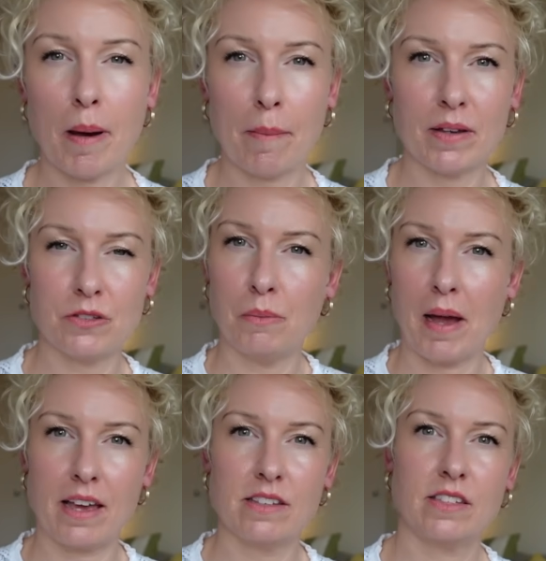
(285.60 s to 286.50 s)
about muscle
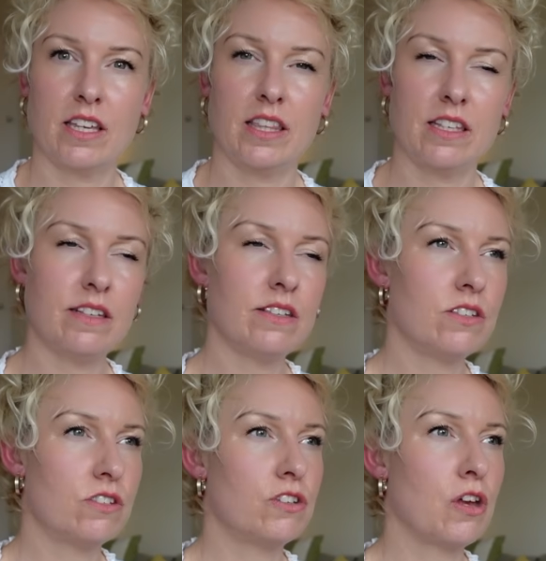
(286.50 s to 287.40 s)
mass, this
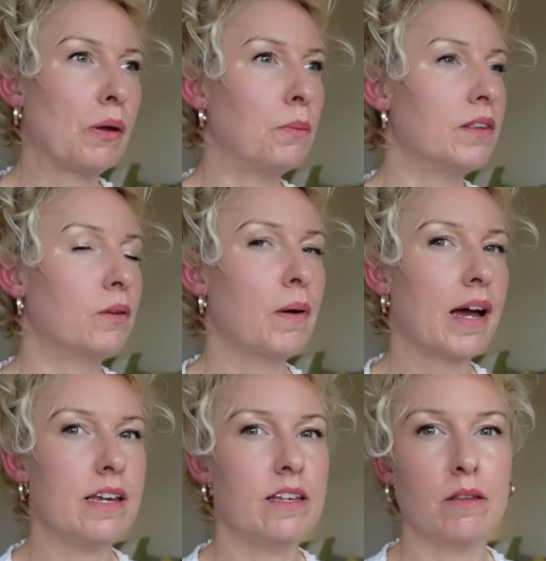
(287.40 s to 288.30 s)
isn't to do with the
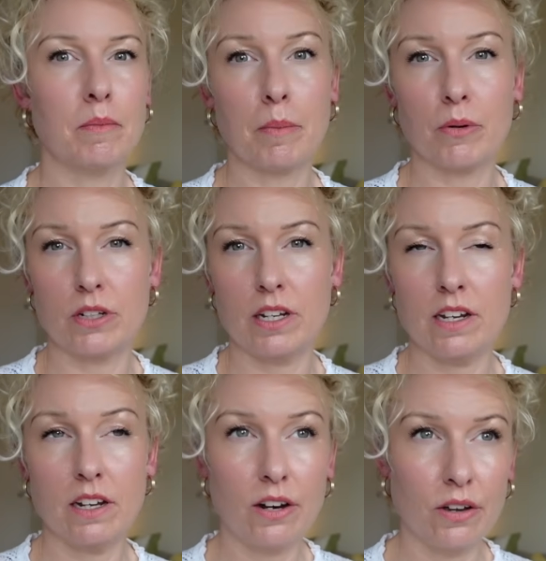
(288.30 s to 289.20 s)
way that my
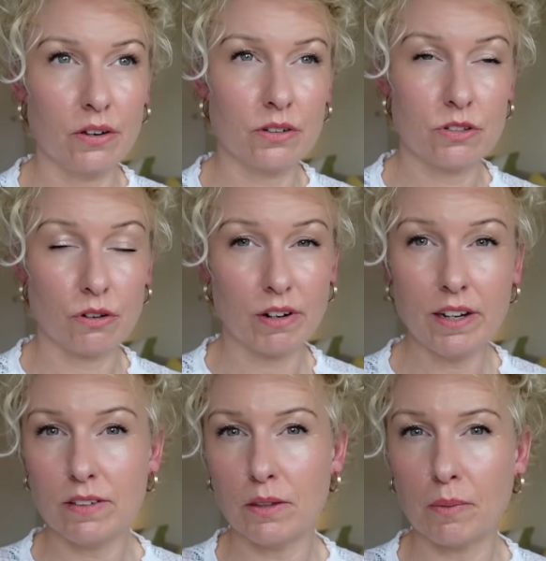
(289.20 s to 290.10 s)
body looks or
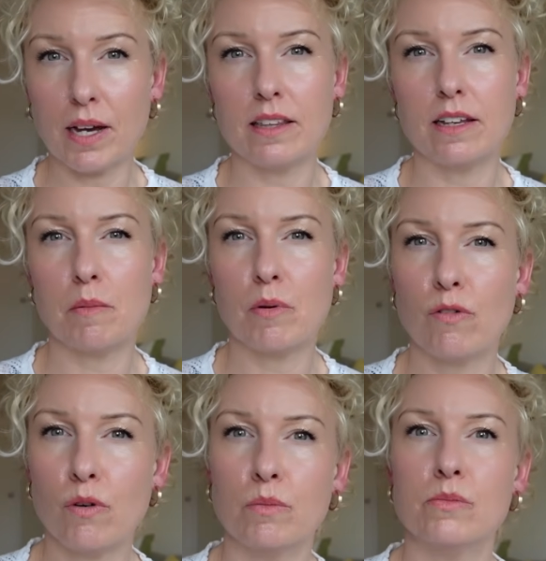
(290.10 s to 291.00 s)
even the way that it
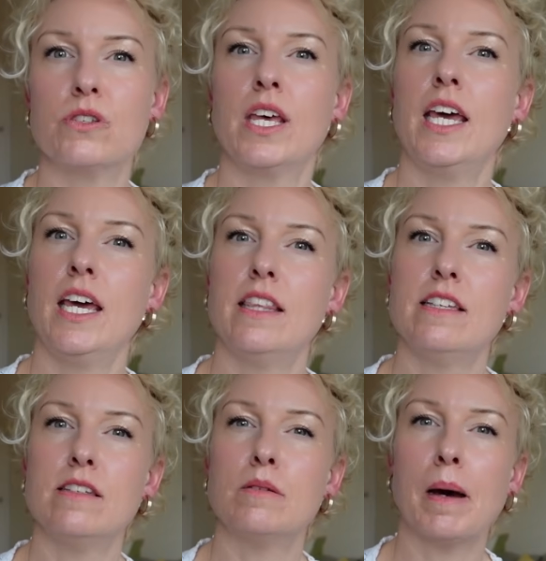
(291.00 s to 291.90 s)
performs.
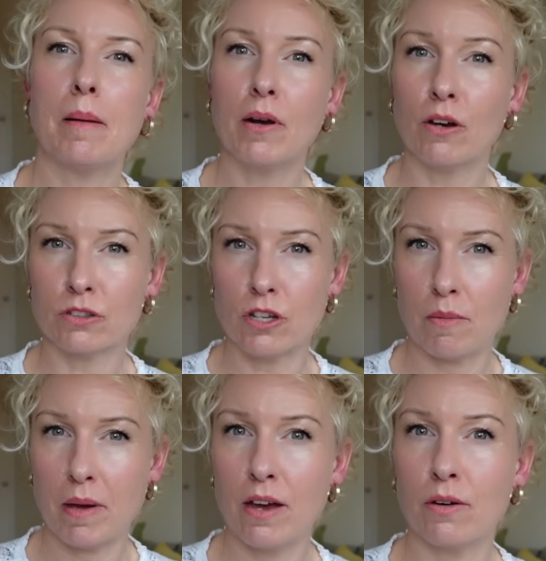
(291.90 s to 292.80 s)
This is about my long
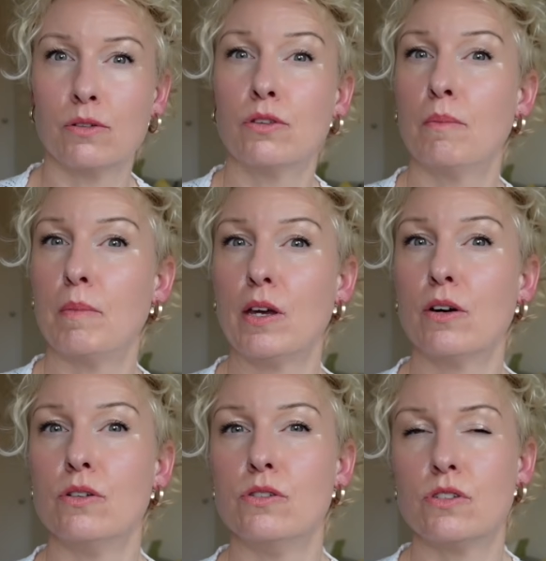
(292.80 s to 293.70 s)
term health
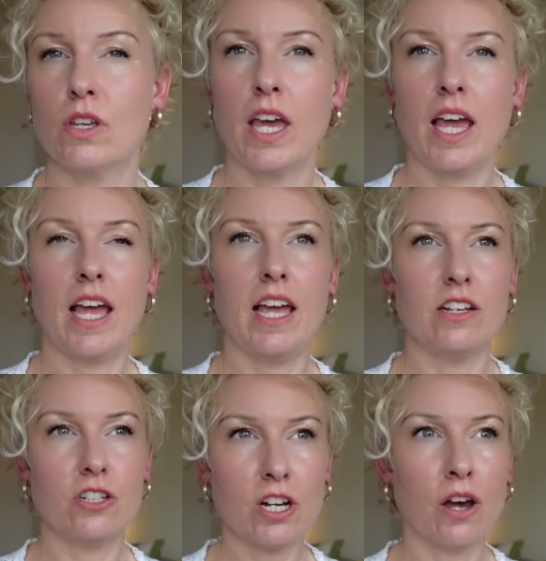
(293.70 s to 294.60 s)
because
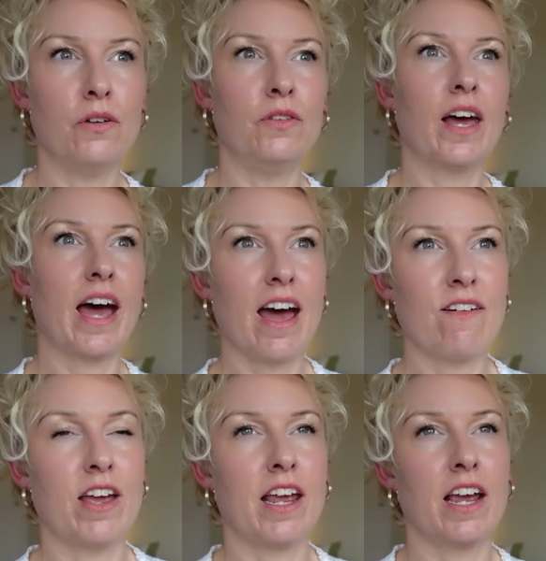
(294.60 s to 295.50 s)
it's shown that
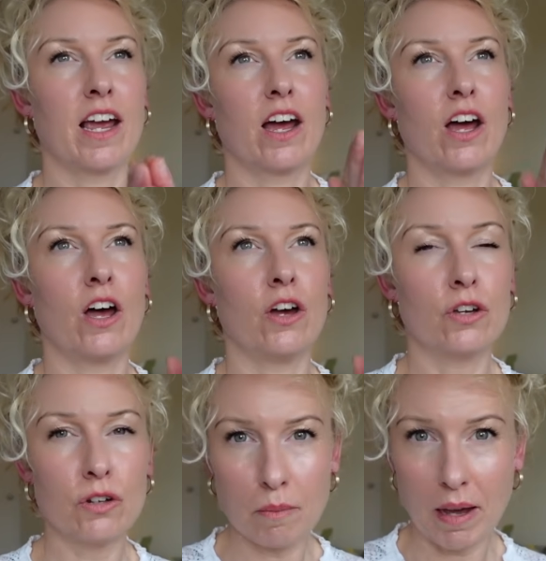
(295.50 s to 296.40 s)
having a
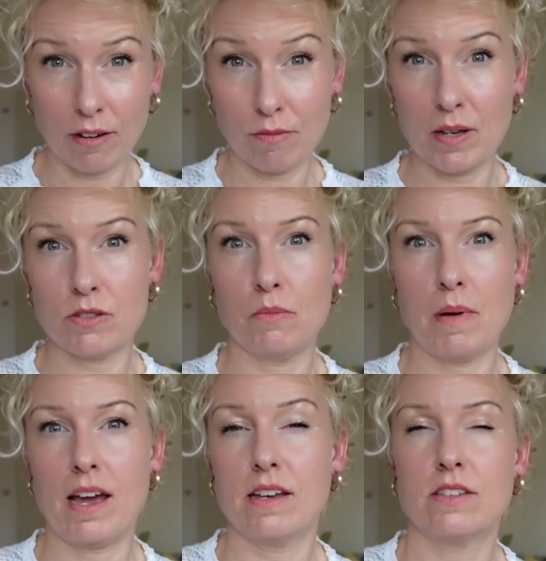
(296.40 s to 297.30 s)
good amount of muscle
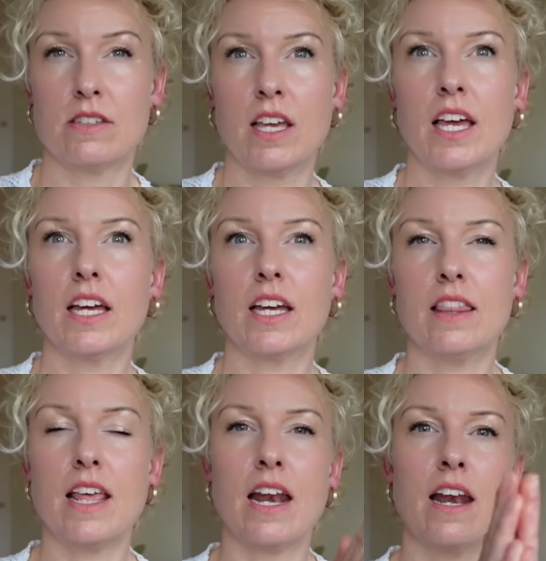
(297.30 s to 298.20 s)
mass
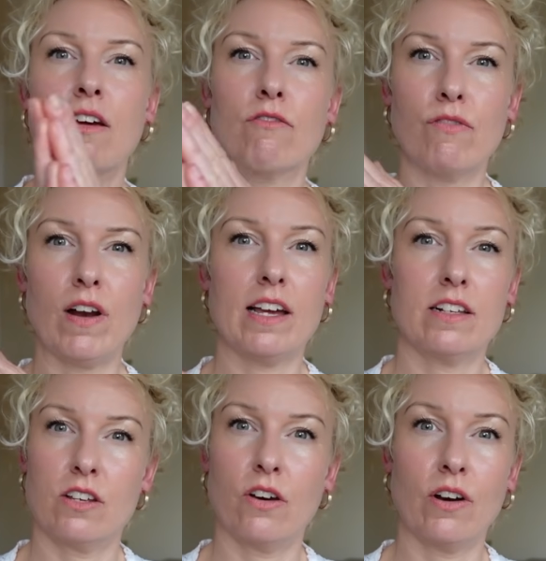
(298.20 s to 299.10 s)
can then
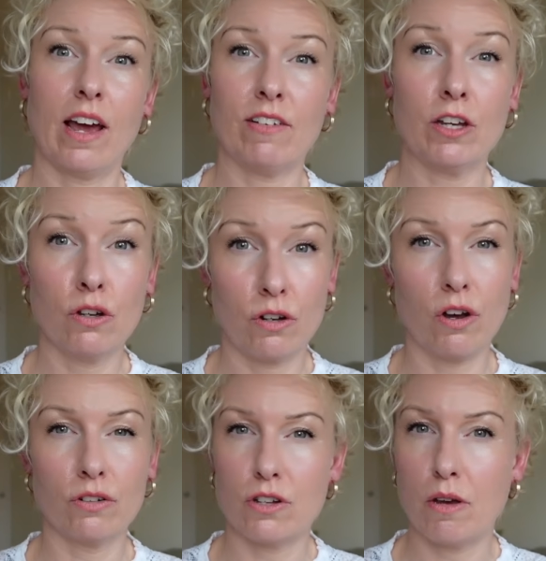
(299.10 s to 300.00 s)
reflect on having good
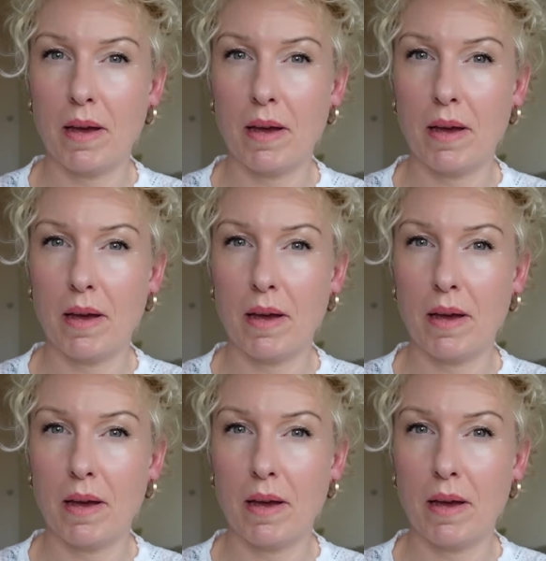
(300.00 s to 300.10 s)
long term